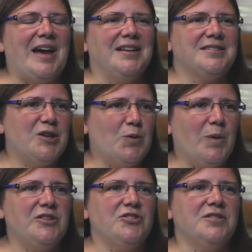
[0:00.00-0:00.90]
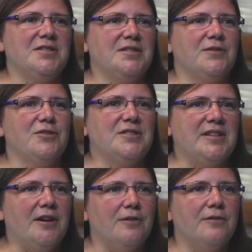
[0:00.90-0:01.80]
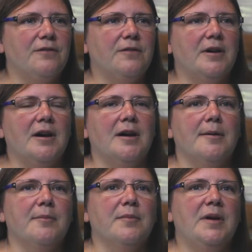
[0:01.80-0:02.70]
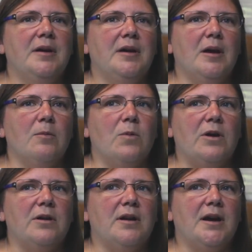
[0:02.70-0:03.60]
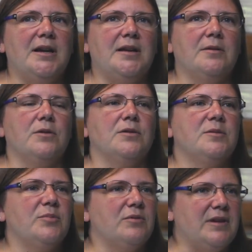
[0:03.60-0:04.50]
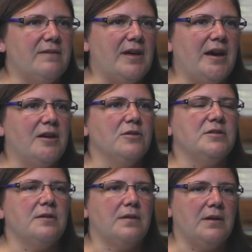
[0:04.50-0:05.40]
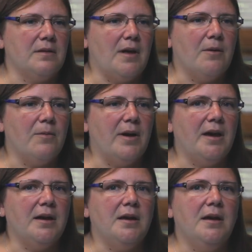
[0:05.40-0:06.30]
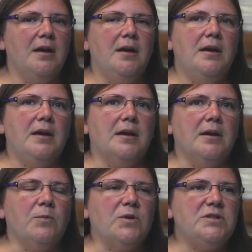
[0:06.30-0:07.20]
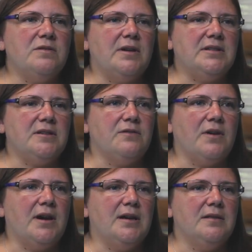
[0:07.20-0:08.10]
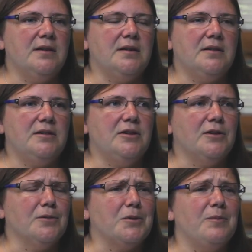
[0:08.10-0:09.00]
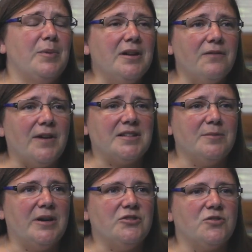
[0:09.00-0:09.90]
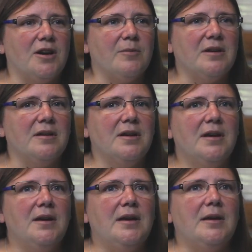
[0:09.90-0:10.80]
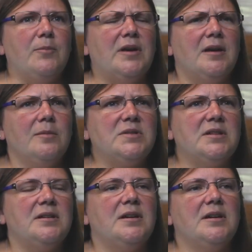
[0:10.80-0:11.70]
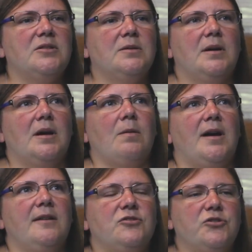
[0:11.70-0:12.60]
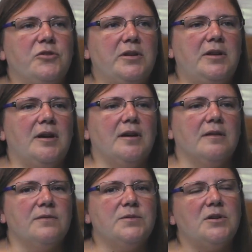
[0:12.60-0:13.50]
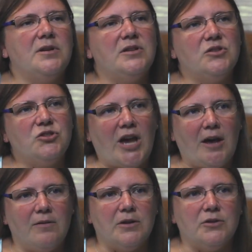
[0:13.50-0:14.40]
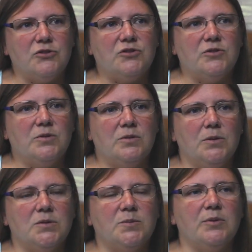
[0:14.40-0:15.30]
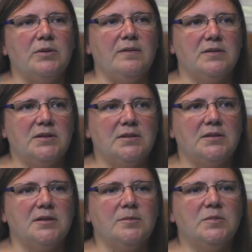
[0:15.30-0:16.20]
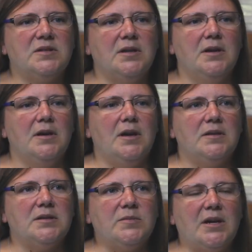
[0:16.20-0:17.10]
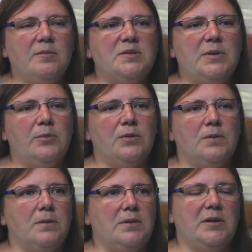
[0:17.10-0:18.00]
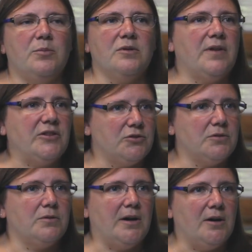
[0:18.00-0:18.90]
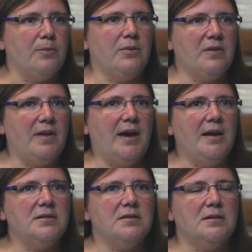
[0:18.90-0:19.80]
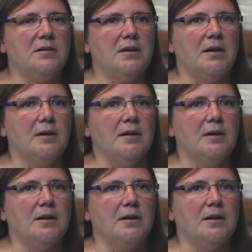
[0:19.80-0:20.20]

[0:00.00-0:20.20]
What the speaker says: asking questions of yourself, and where did I learn to believe that or to think that way? And once you've identified that you've been affected by trauma, it becomes a life journey of starting to challenge those belief systems. Sometimes people need professional help with that to